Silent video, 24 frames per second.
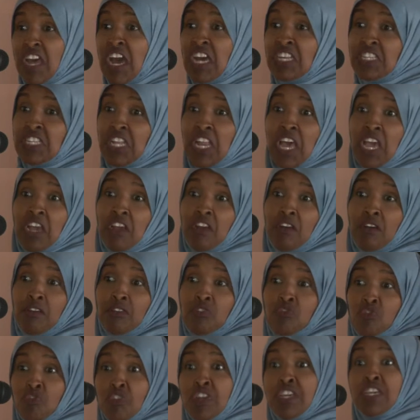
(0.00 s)
That's like a
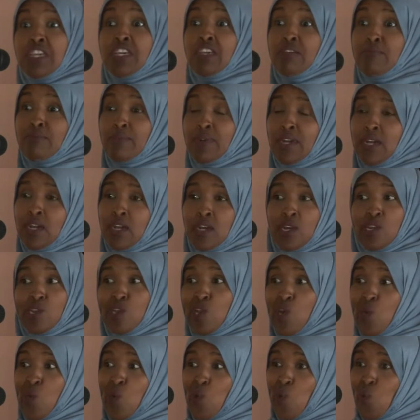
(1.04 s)
dream.
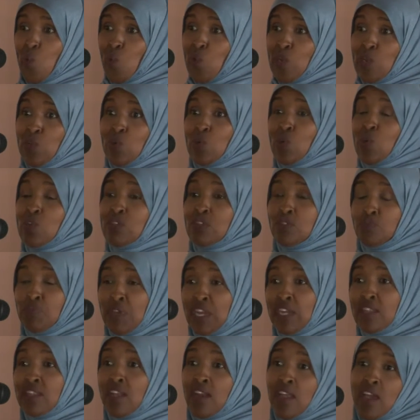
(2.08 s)
No, when you don't
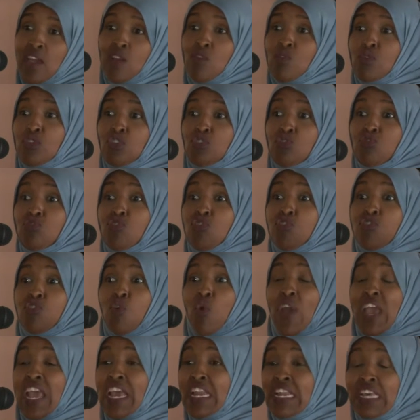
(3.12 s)
speak the language, you don't
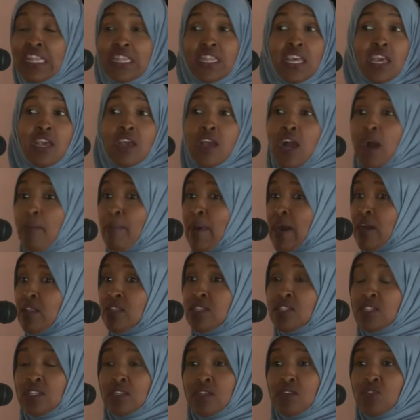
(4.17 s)
know anything about
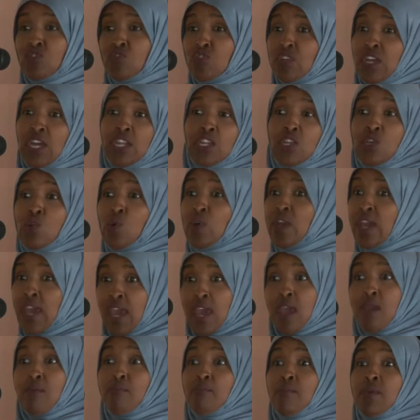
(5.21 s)
this country, and you
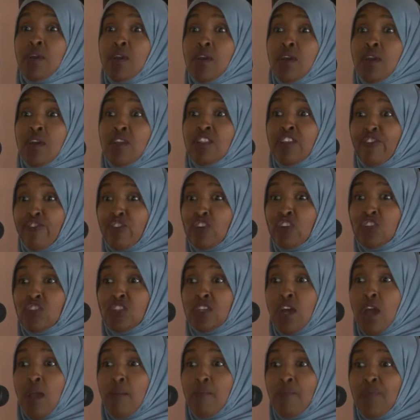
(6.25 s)
came the first
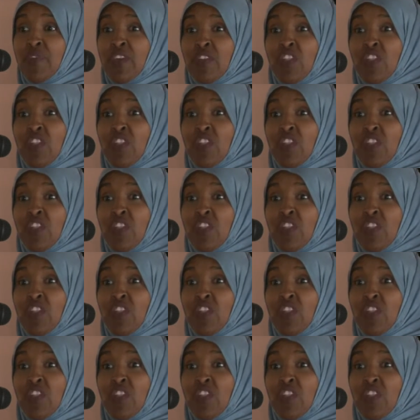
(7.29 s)
time.